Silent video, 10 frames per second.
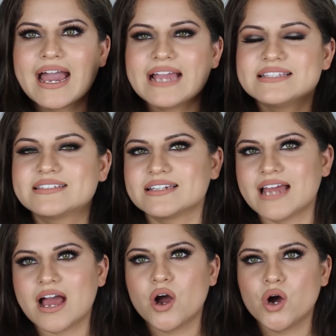I did
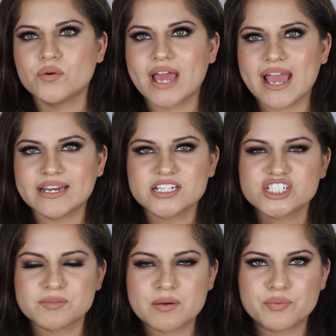not own any
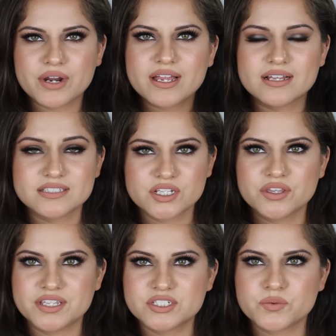Shimmer Brick
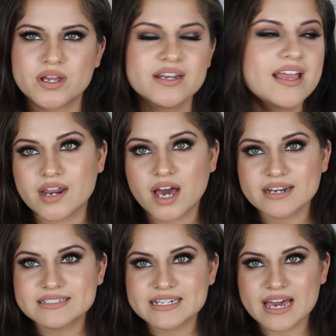until this one, and
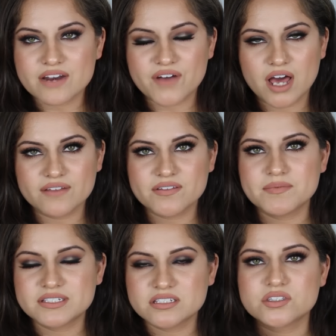honestly out of all of
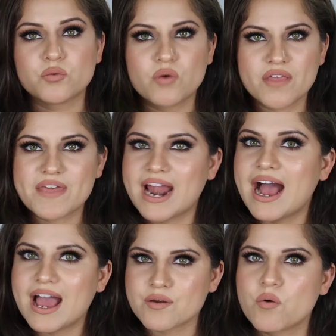them this is the one that
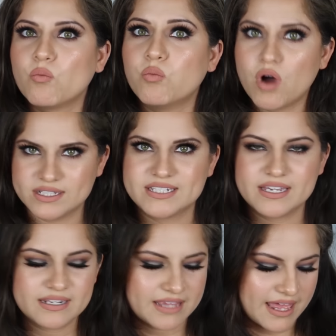I
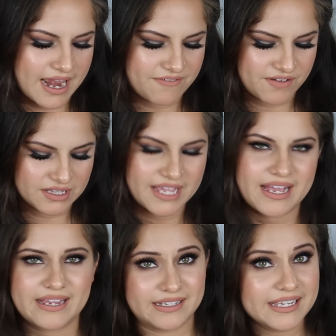wanted, that I felt
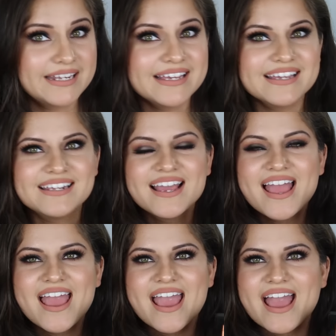like I needed,
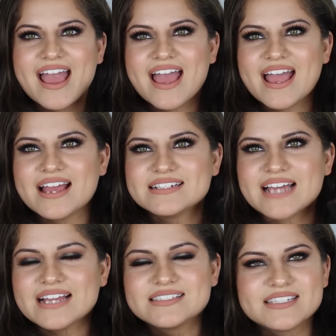
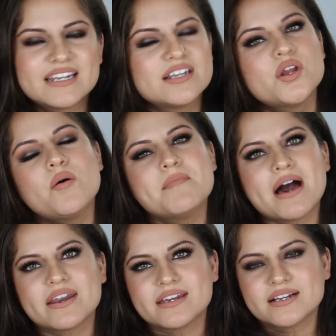and I didn't know
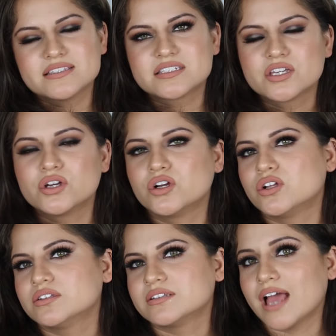about it
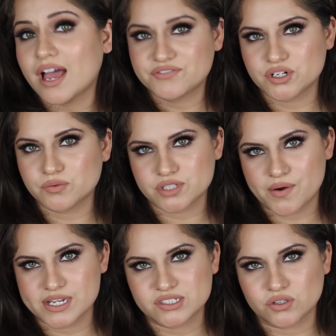until after it was
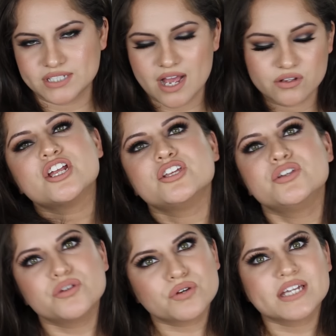already sold out.
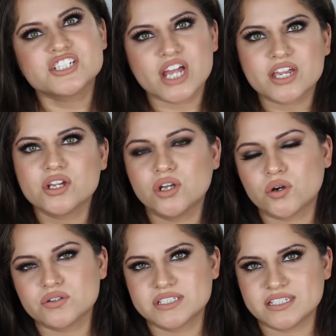You can check your
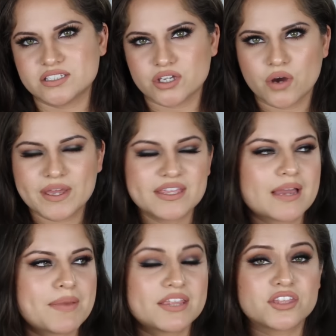local C C O. I
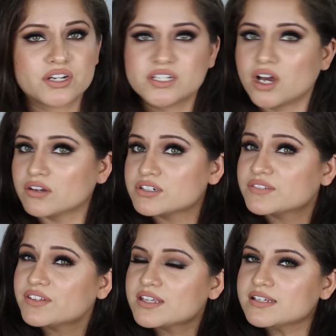think I paid thirty
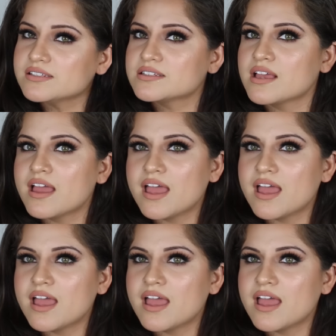dollars for this